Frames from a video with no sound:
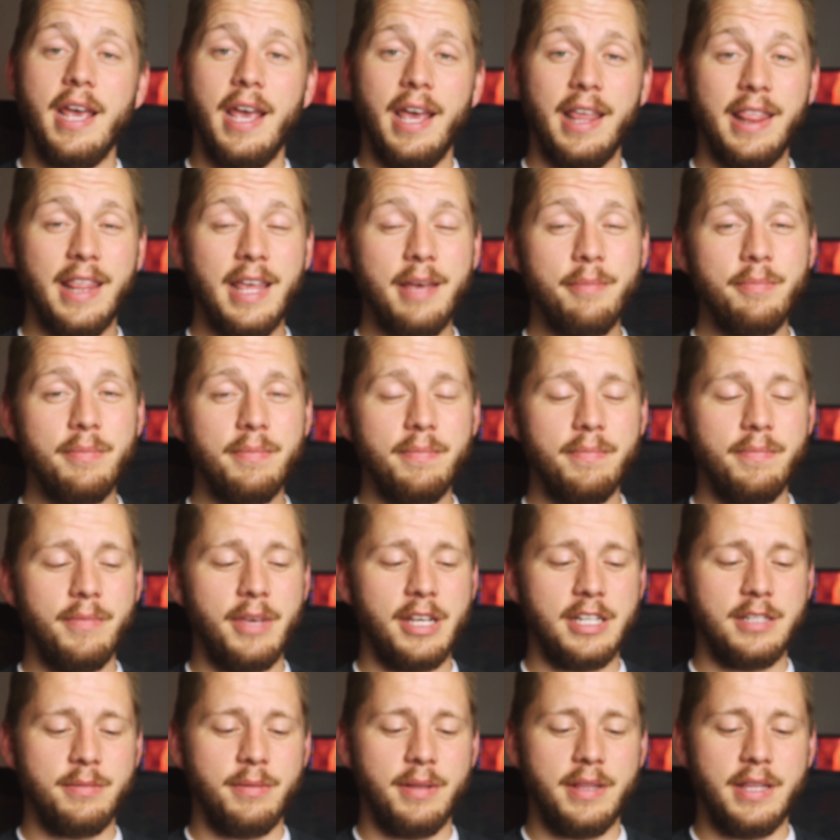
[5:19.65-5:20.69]
And that
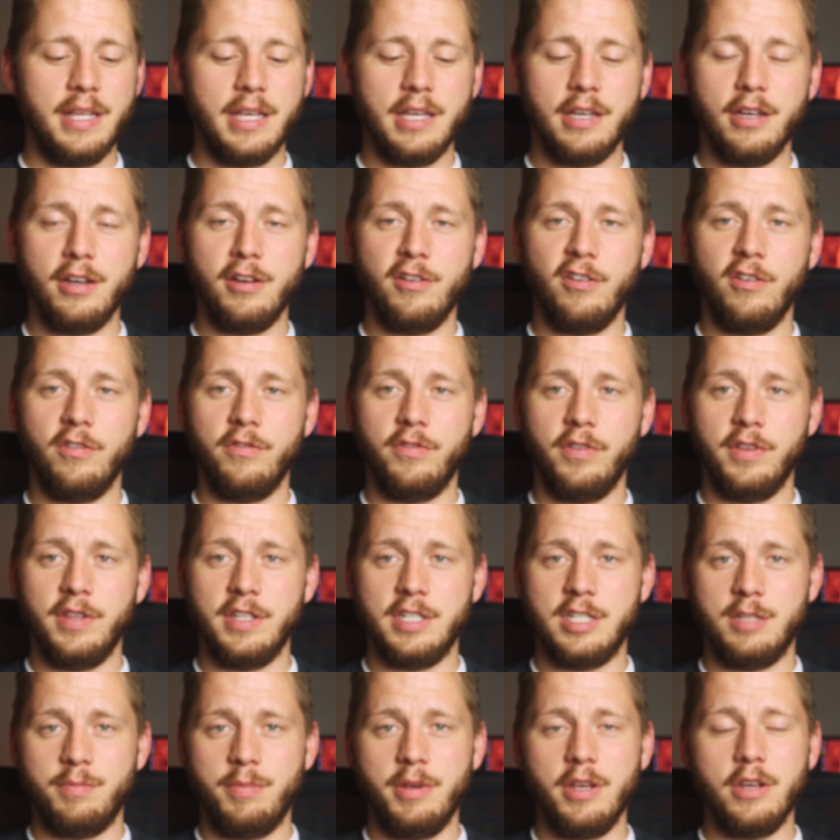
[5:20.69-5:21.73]
makes me think of the
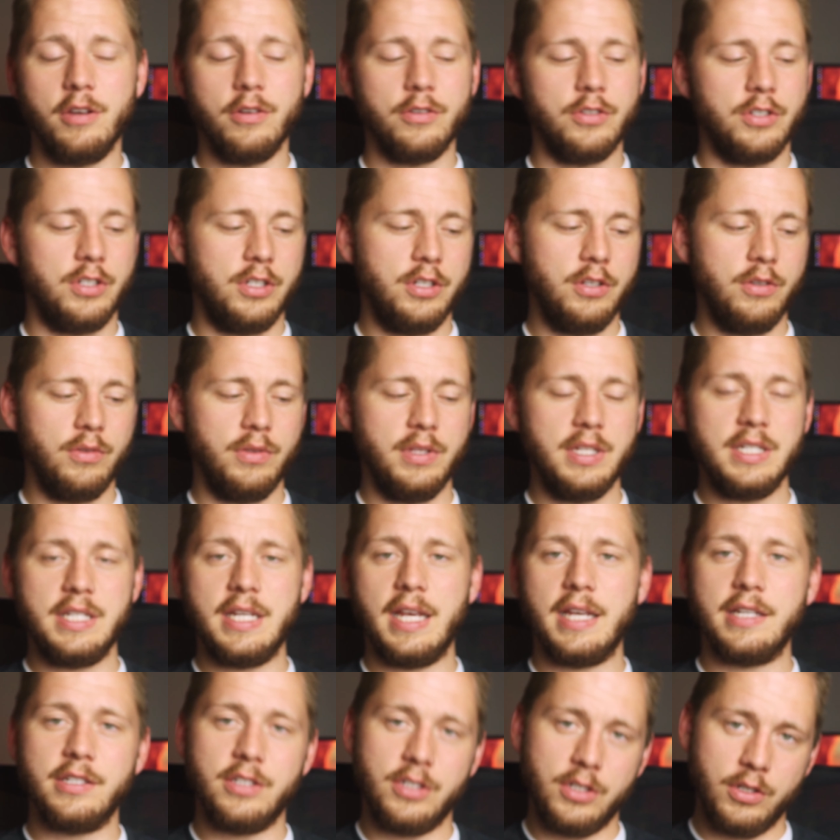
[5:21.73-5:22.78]
speakers too. This
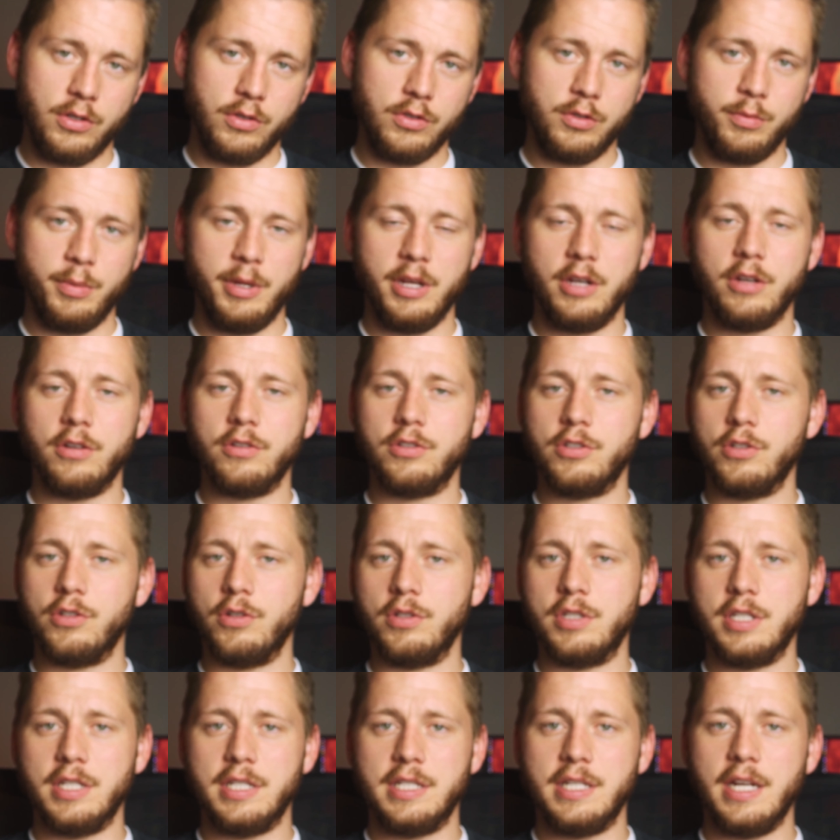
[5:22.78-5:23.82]
has 2 speakers, so
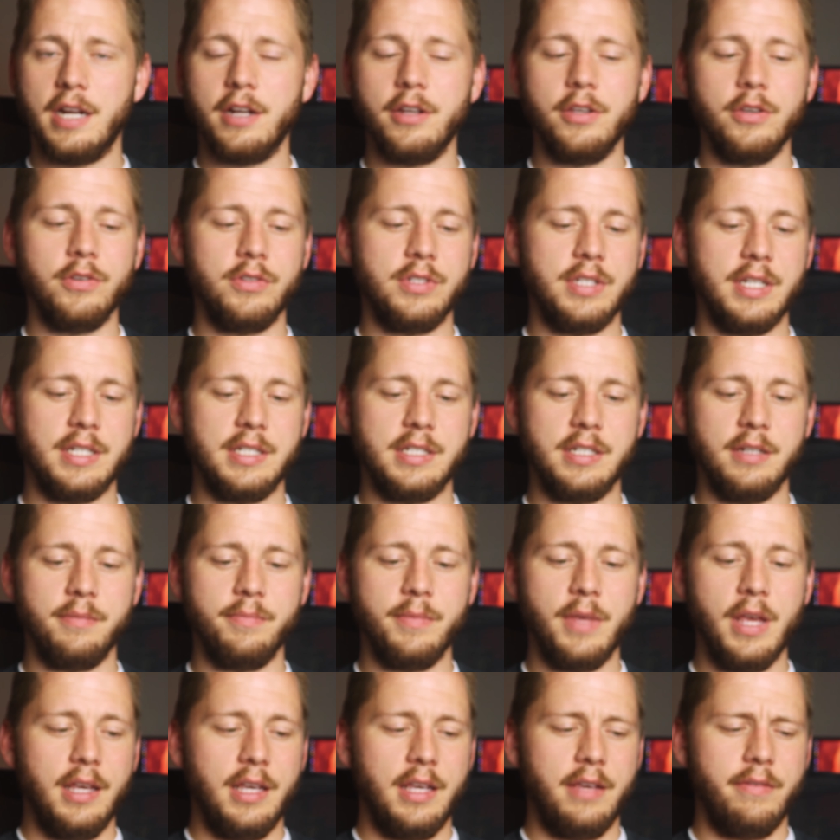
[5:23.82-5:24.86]
it's a stereo system,
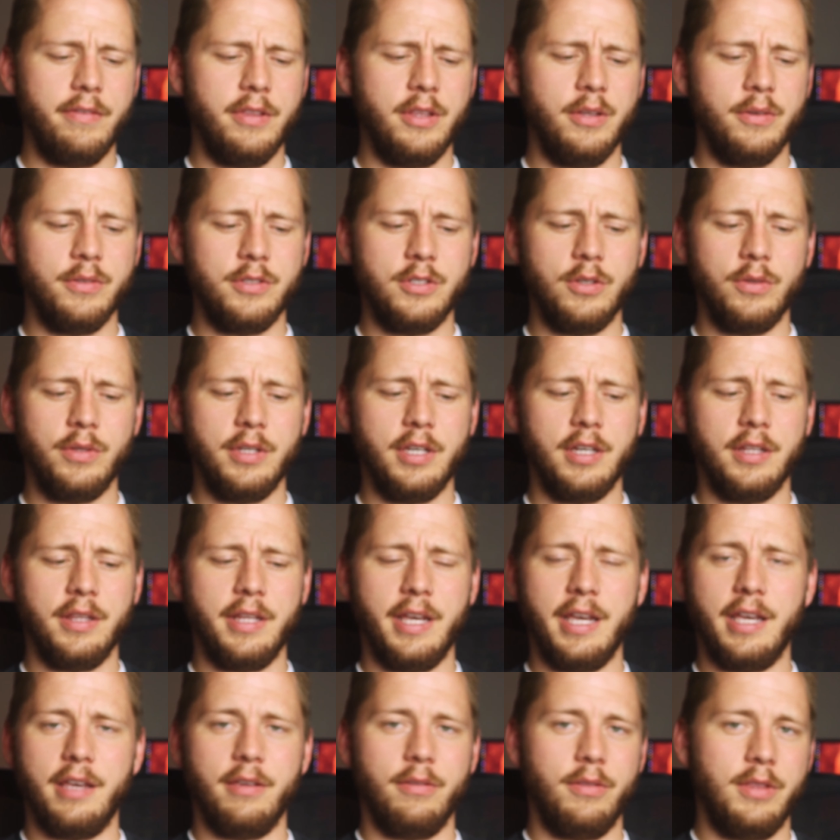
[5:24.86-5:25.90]
even though it's only on
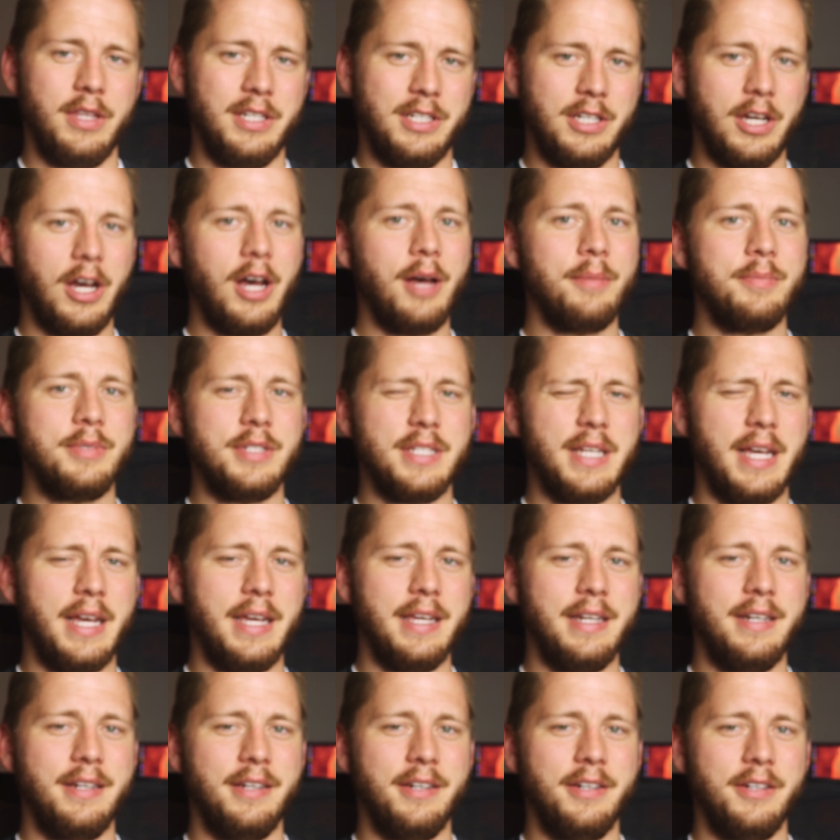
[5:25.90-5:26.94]
like the top
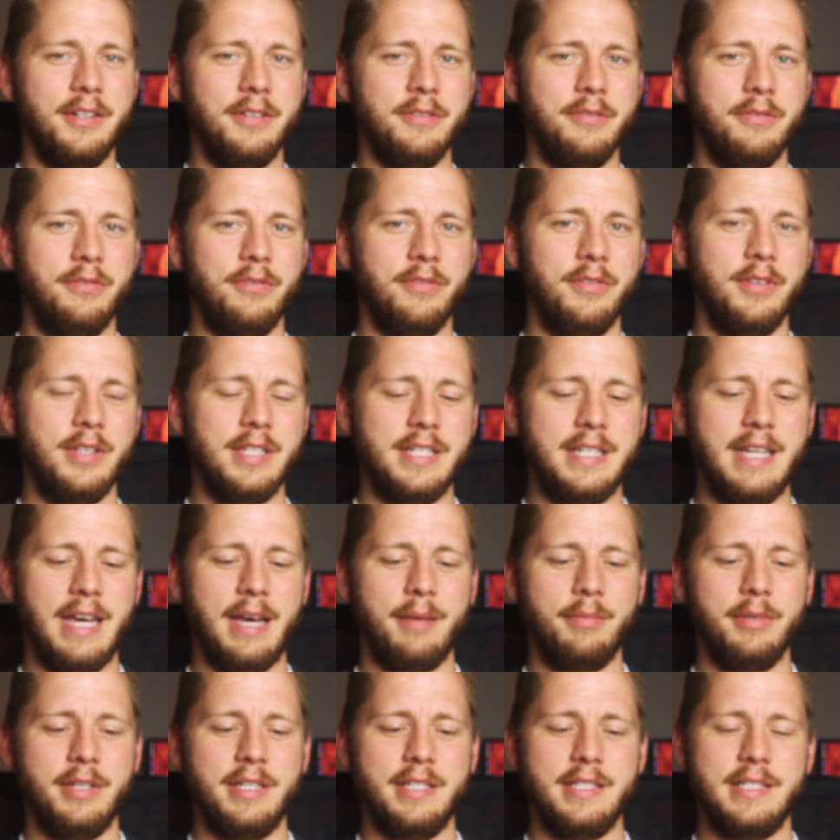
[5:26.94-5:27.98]
side of the
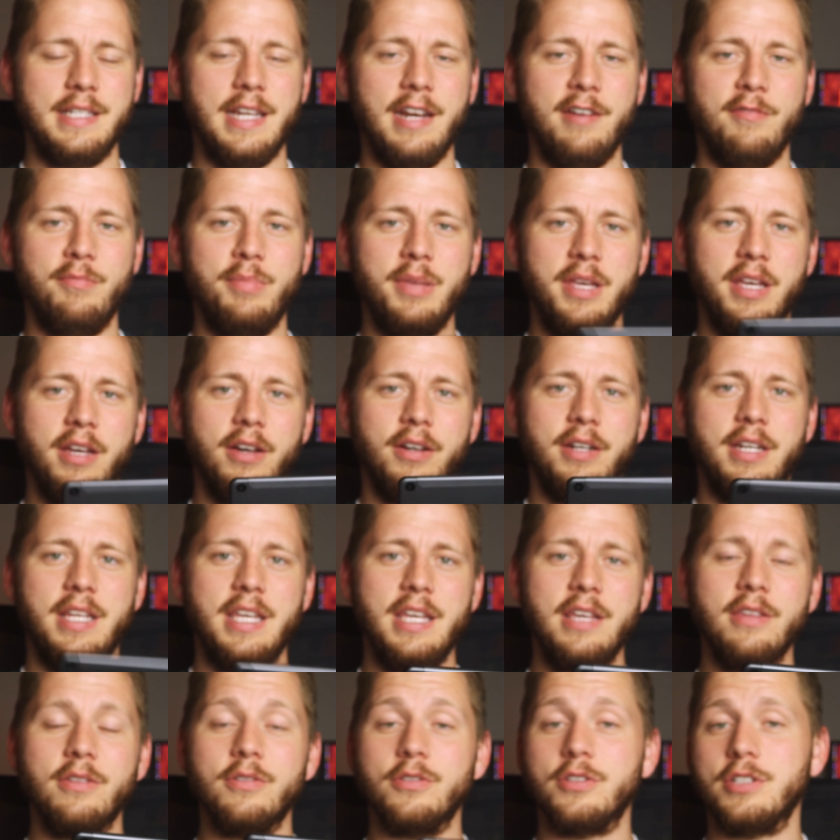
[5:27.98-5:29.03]
tablet instead of being on
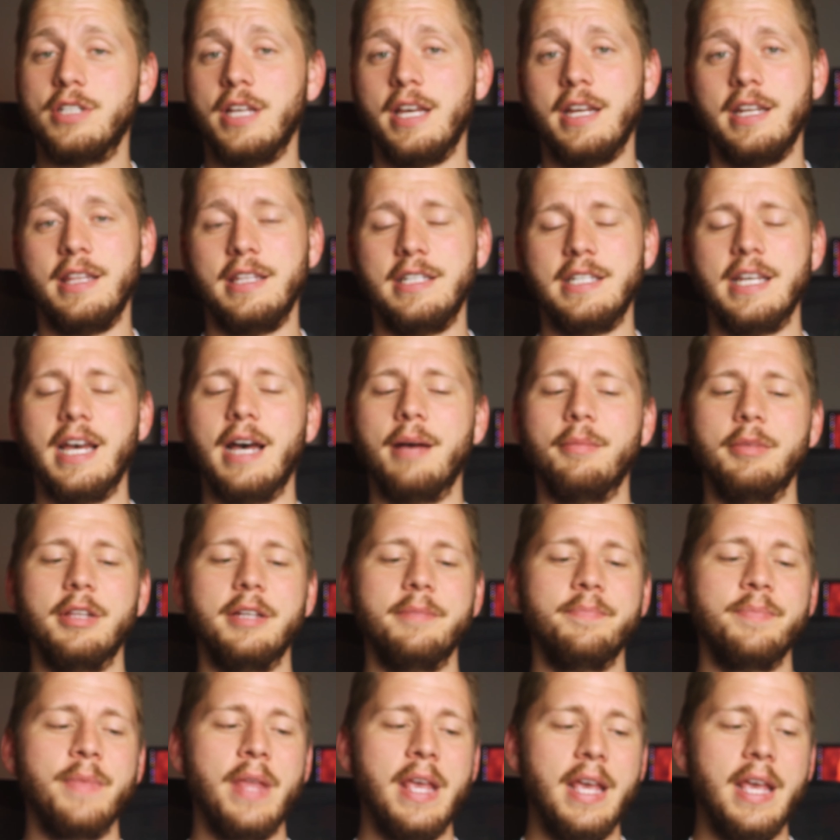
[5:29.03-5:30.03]
either side of the tablet.